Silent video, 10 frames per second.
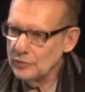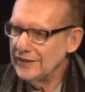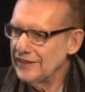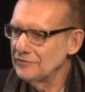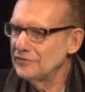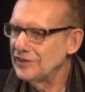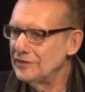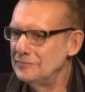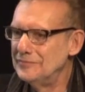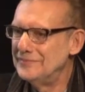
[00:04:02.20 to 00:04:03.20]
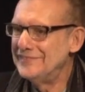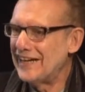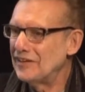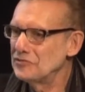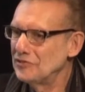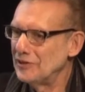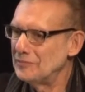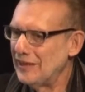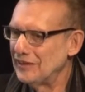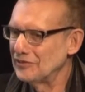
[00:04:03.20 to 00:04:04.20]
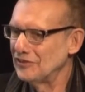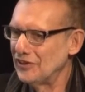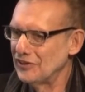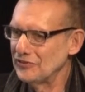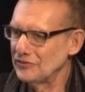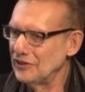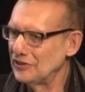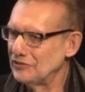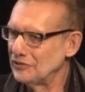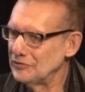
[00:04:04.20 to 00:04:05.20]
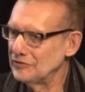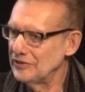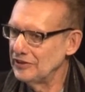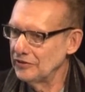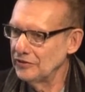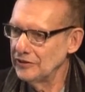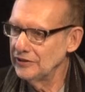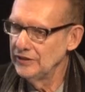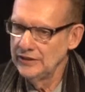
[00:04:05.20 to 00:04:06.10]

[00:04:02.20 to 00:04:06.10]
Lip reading: we have some doubt about Arthur Danto's theory,